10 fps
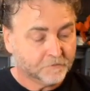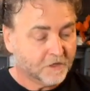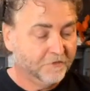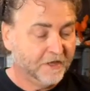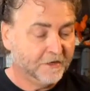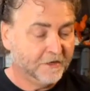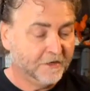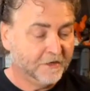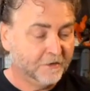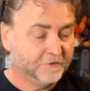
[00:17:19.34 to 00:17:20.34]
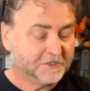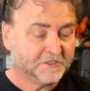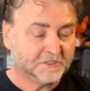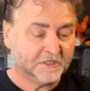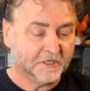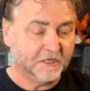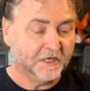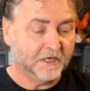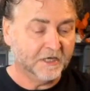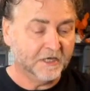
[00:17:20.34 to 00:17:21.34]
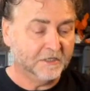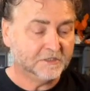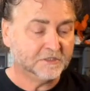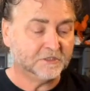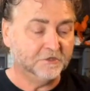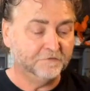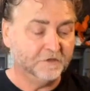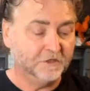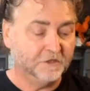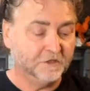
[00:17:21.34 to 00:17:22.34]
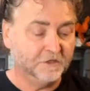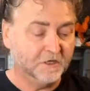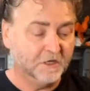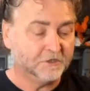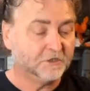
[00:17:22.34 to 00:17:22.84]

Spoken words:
Then on the sides, you've got